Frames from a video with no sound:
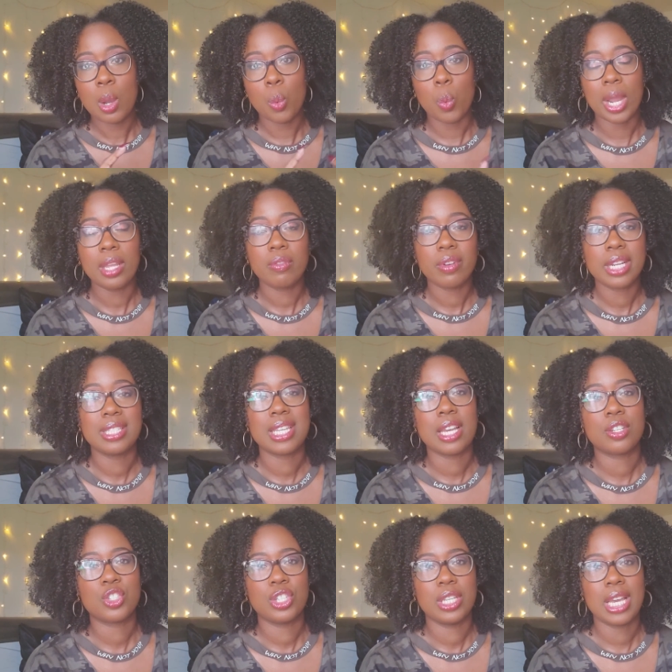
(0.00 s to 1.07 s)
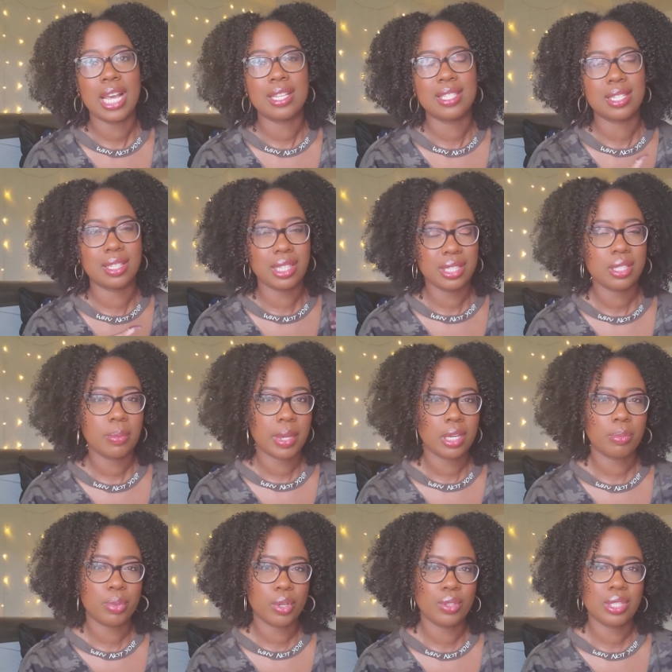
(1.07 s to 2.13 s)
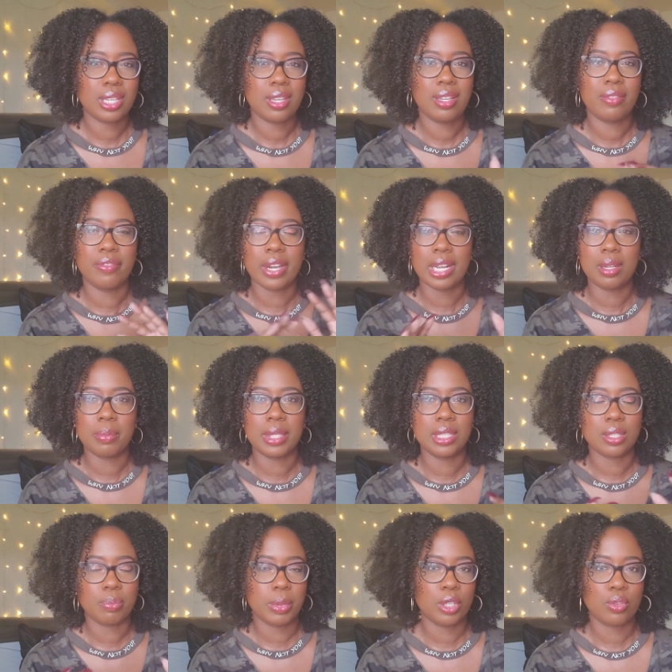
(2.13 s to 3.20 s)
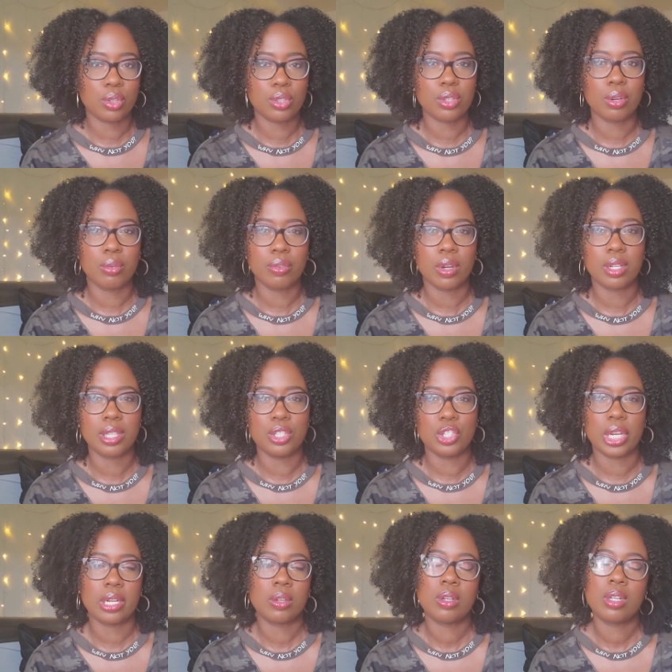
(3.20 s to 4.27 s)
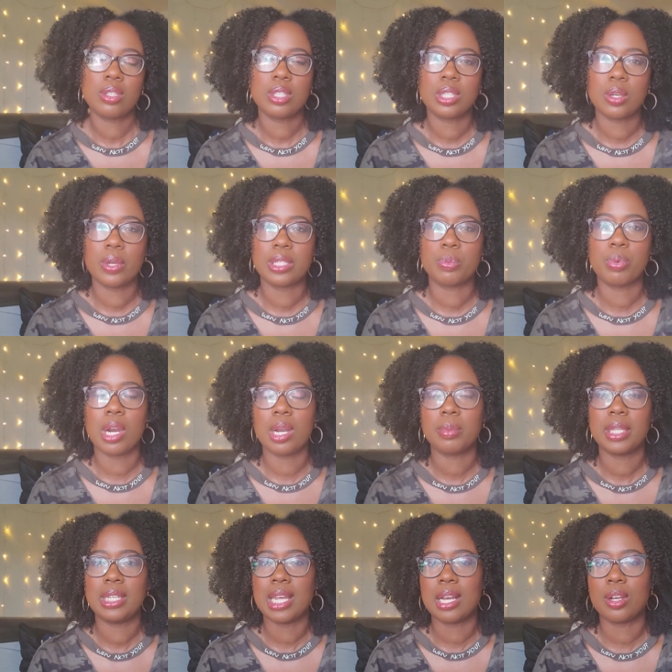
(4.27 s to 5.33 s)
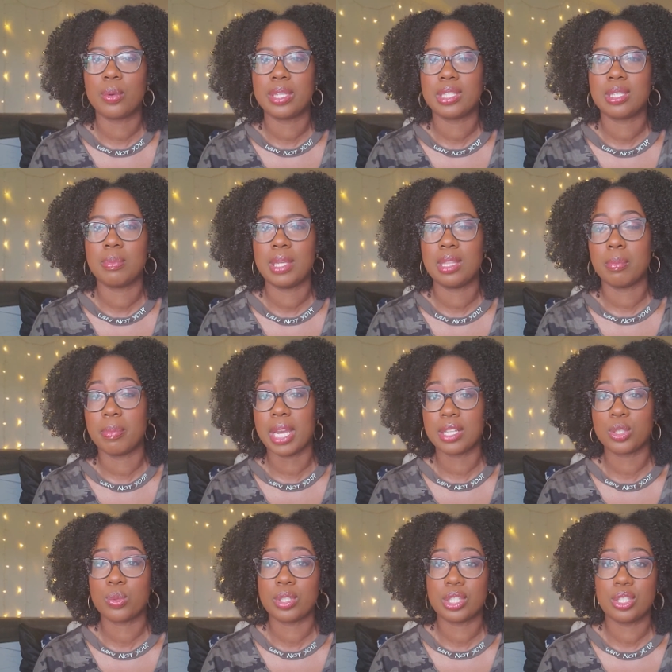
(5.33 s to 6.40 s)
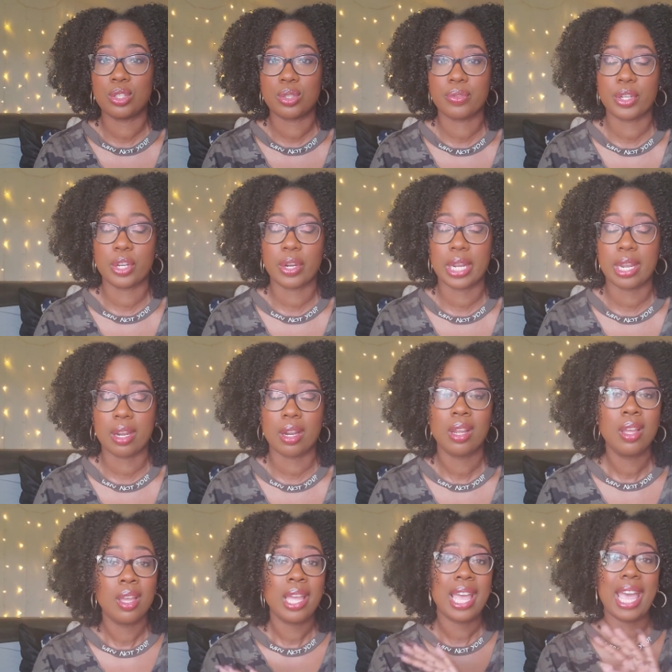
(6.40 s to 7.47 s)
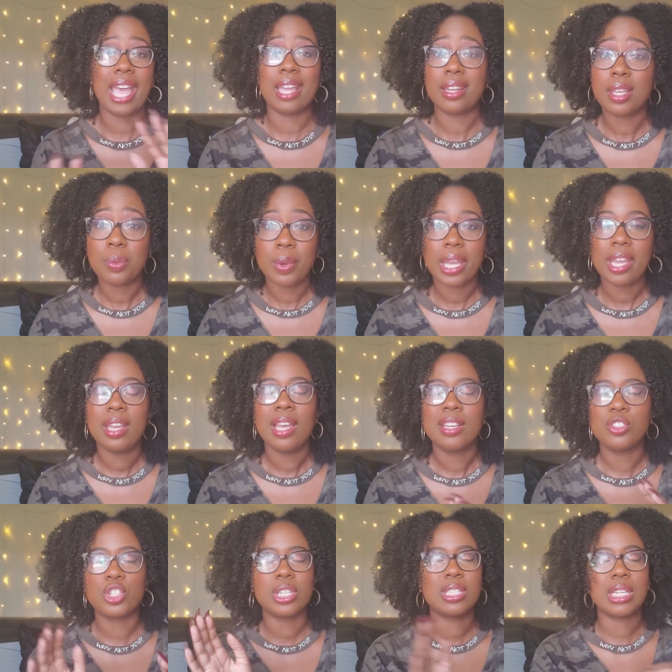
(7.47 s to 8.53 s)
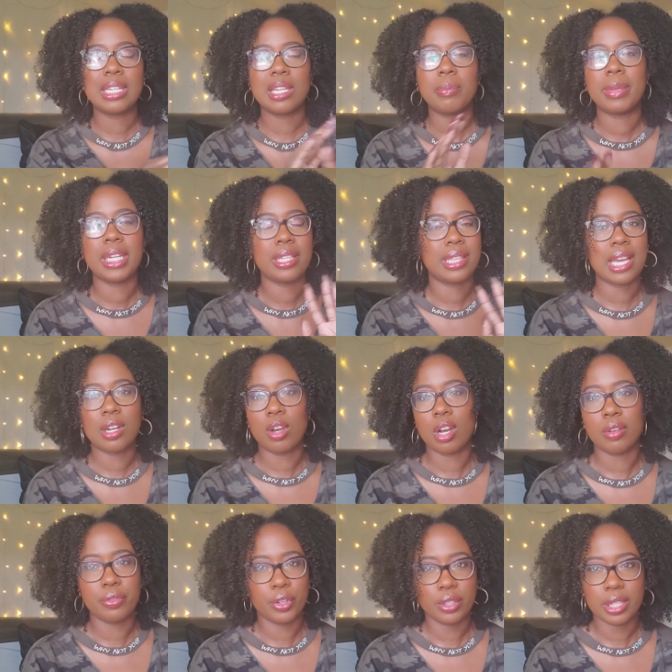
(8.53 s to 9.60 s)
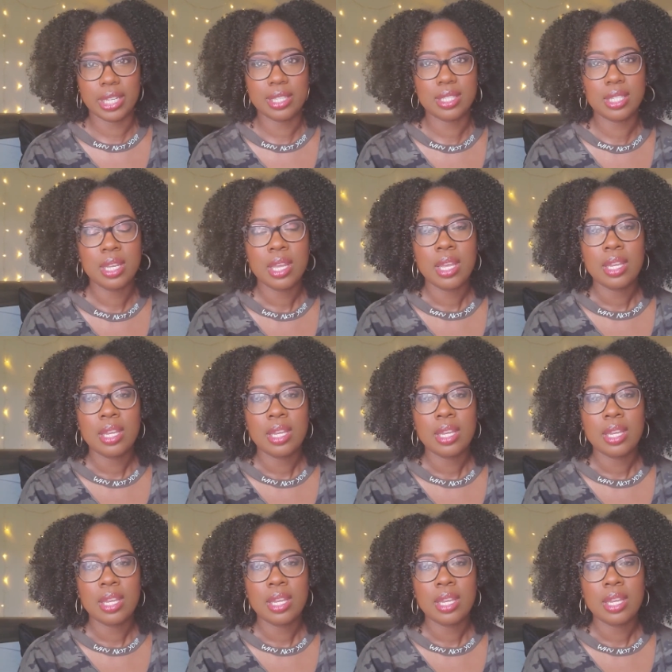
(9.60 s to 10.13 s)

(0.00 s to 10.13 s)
White rice actually has the least amount of protein, vitamins, and minerals overall in general, so it's probably not going to be the best one to use for your hair anyway. Just eliminate that off your list.